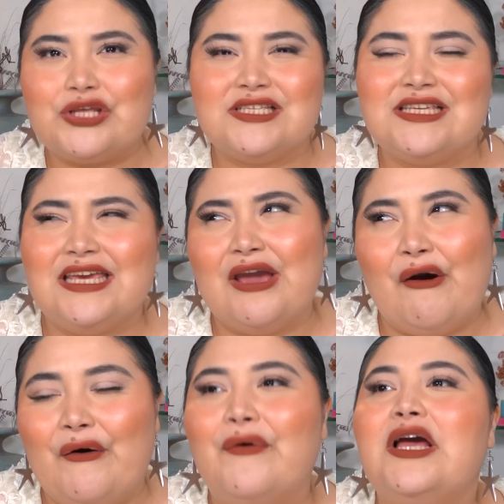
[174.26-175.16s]

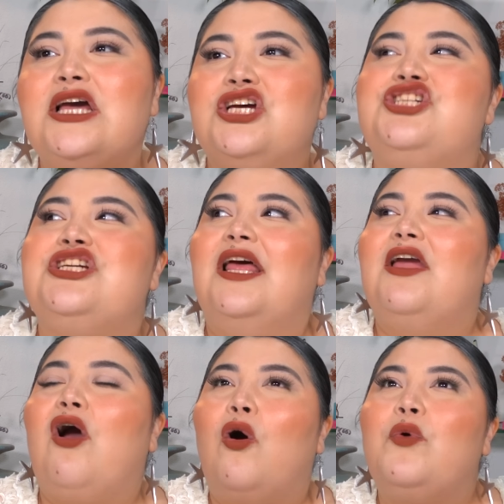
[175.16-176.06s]
CEO, she like
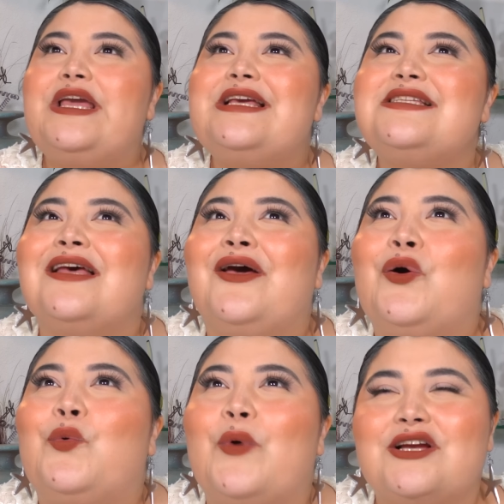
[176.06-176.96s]
always
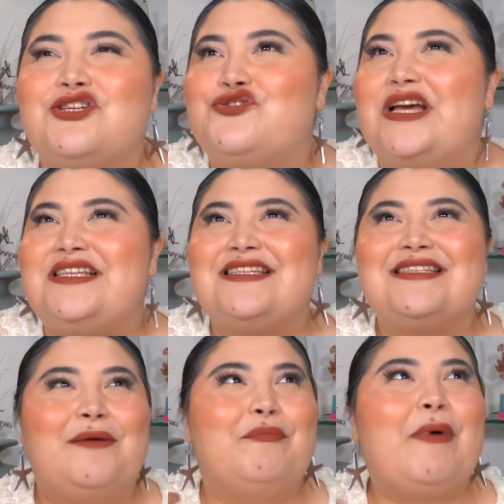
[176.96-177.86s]
wears dresses
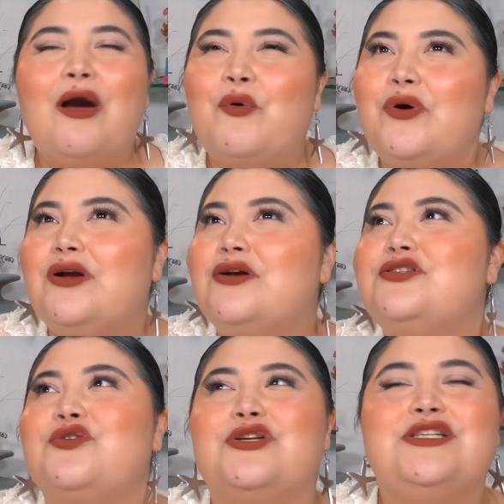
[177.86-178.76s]
like
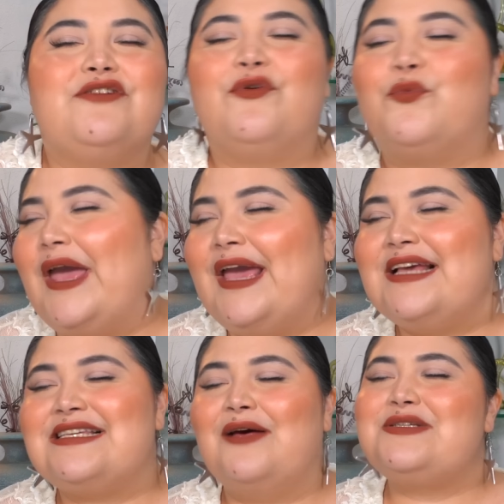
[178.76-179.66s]
backwards or different
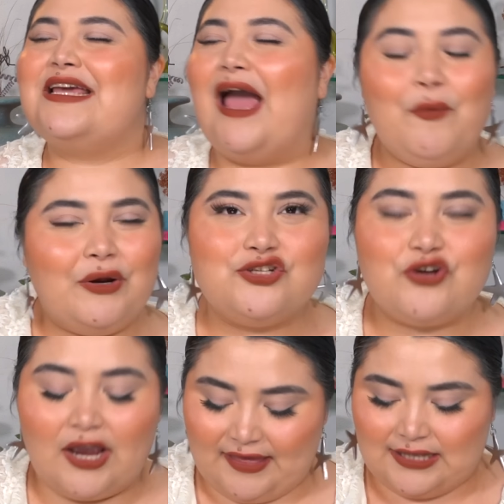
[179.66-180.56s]
ways and I was like I want to
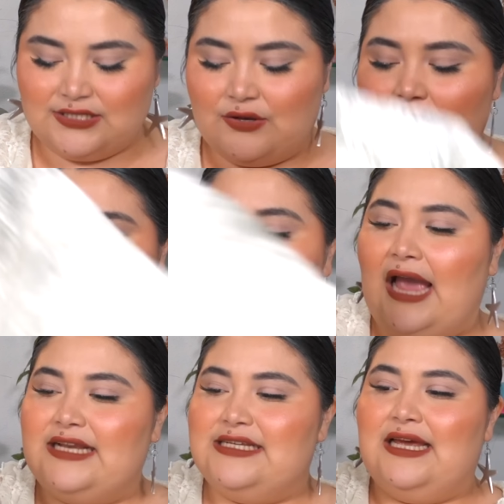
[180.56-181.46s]
try that so
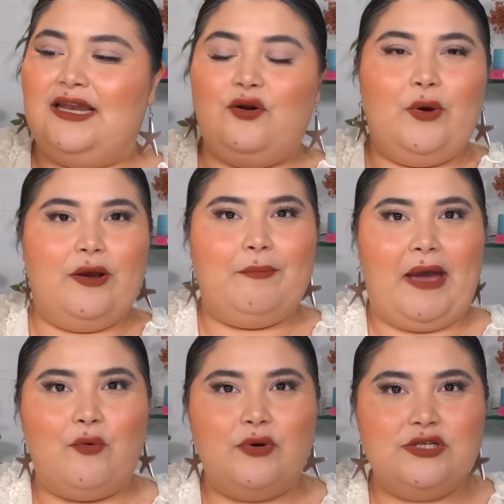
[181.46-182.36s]
I decided to wear it
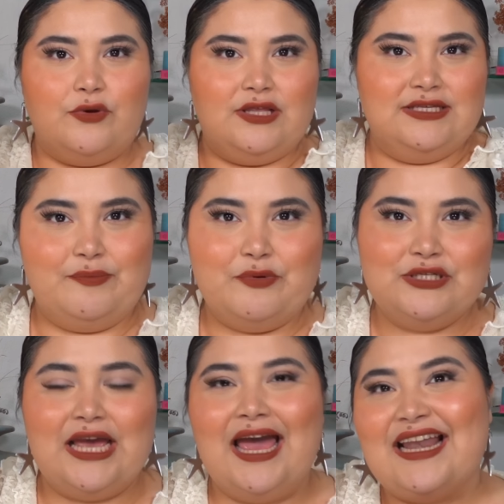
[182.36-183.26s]
backwards where the zipper's
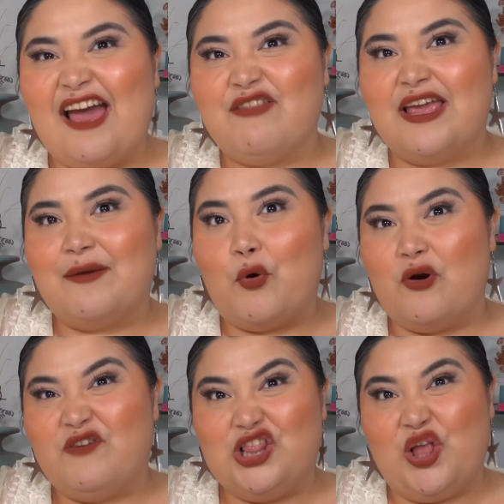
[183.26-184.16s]
at and have like more
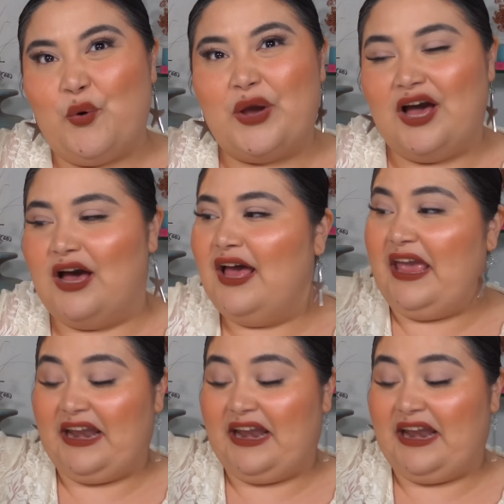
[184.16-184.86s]
of a low cut